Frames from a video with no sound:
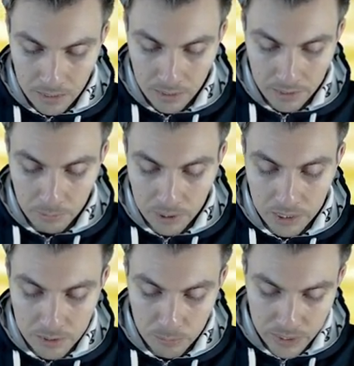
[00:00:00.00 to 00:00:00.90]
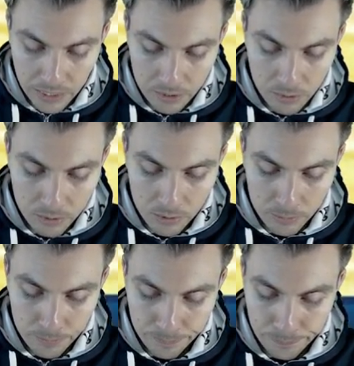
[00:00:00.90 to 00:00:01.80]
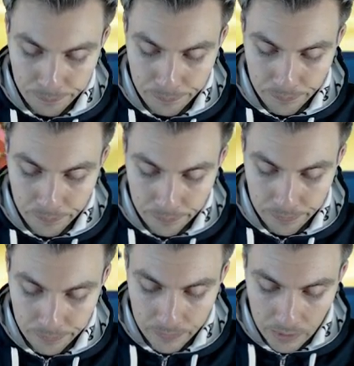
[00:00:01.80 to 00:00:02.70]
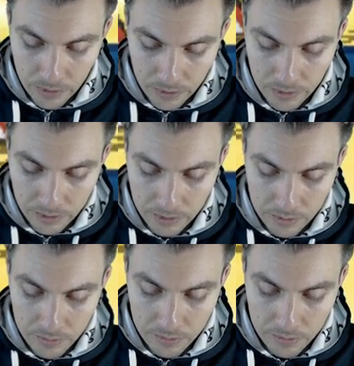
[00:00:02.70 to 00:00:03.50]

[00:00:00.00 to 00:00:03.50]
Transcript: I think we need to protect Koko. And